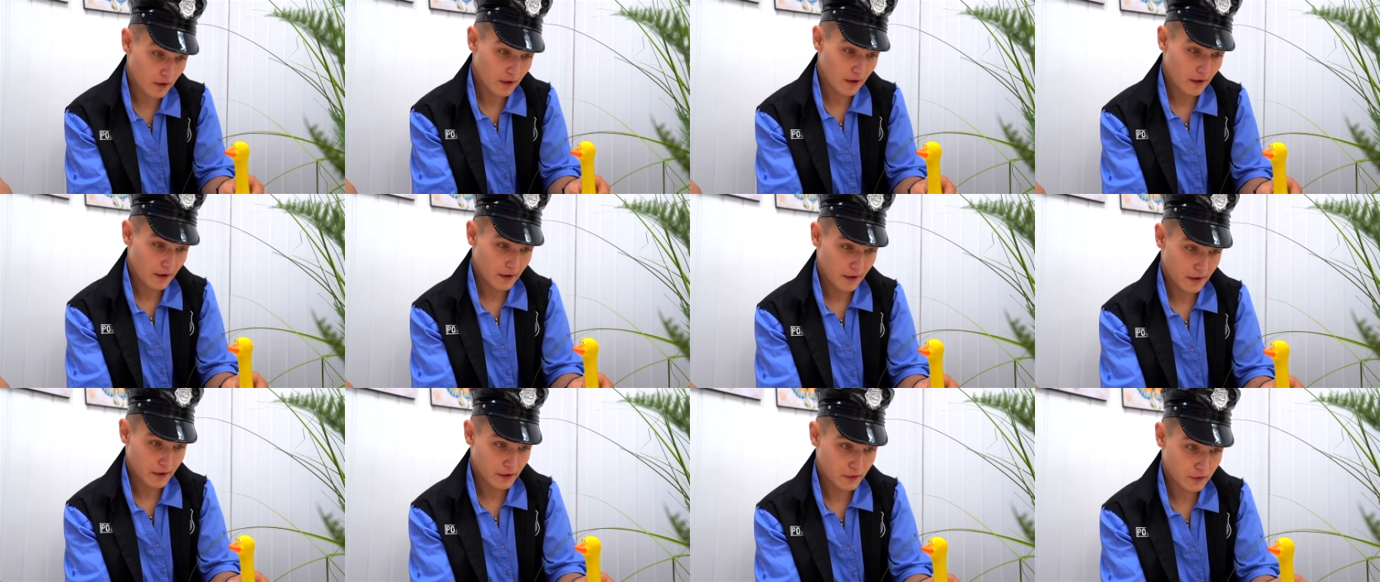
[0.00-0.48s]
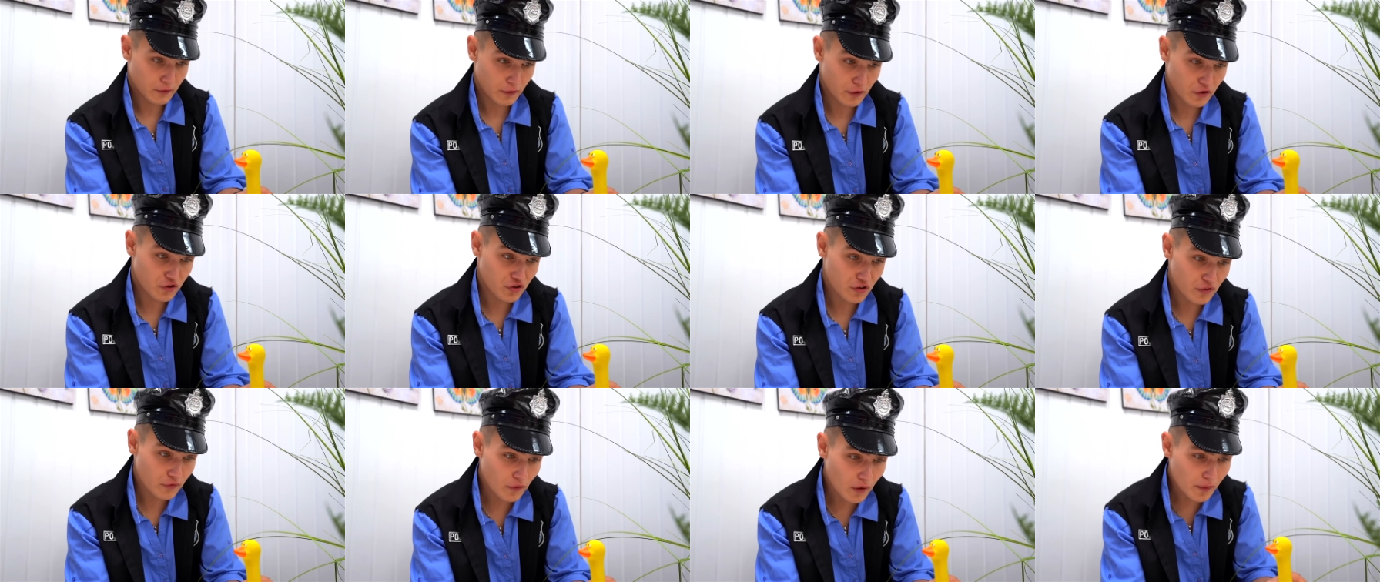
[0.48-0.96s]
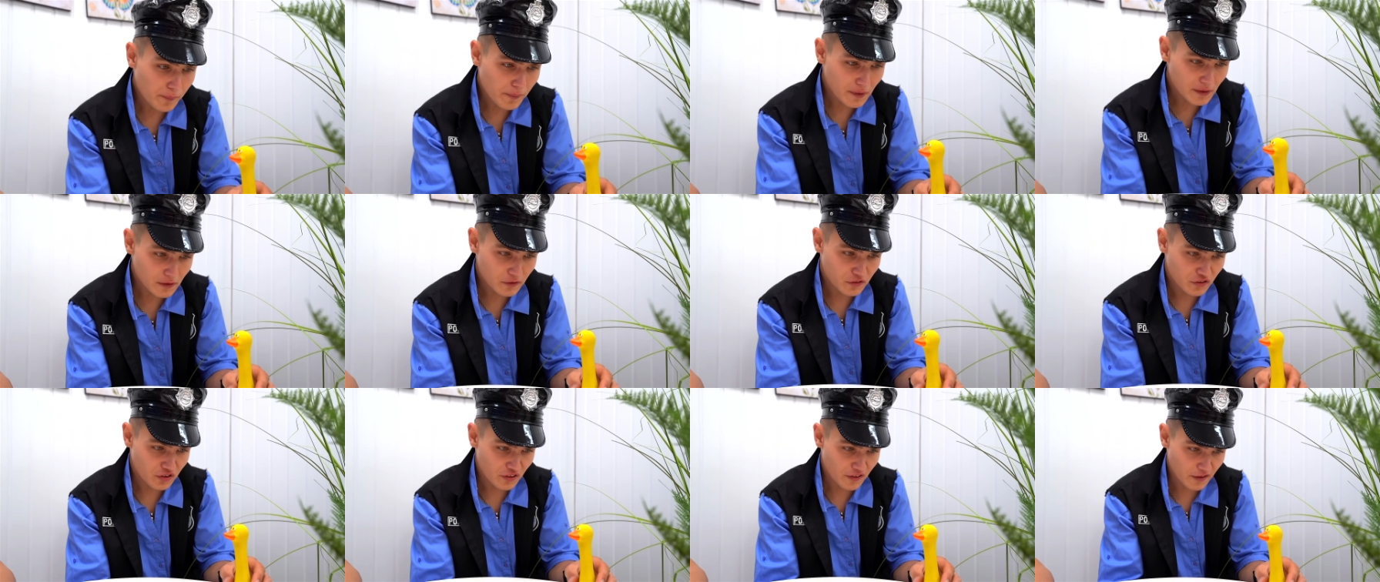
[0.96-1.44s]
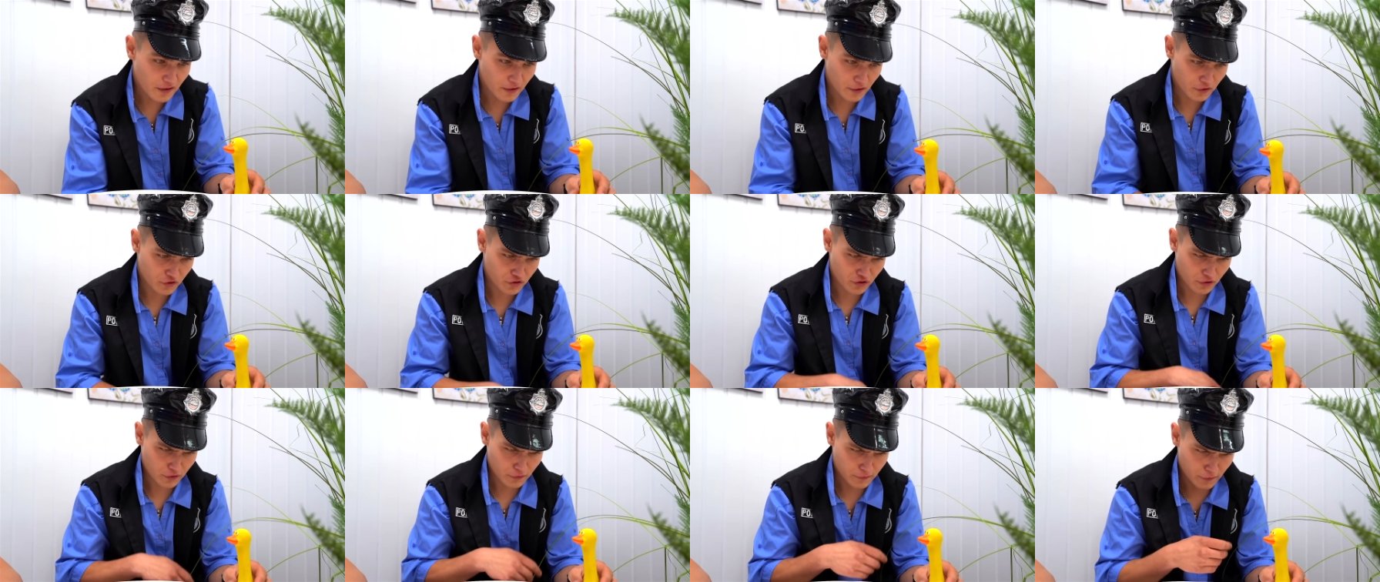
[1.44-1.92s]
Hey, don't you want to
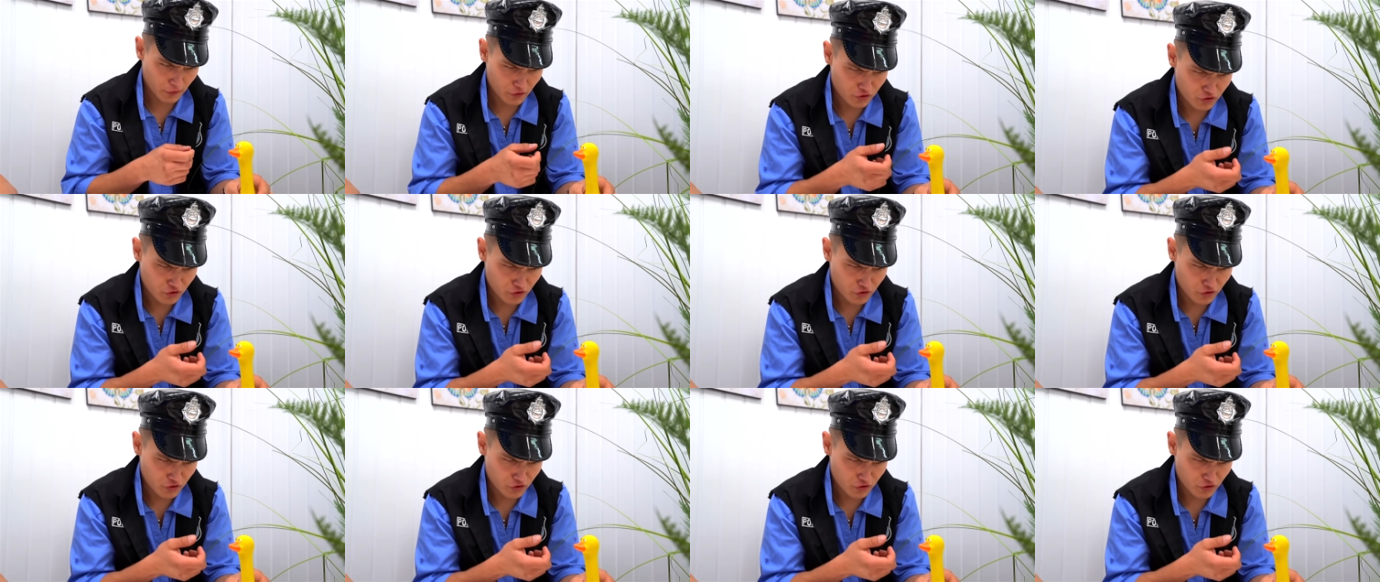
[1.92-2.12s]
talk?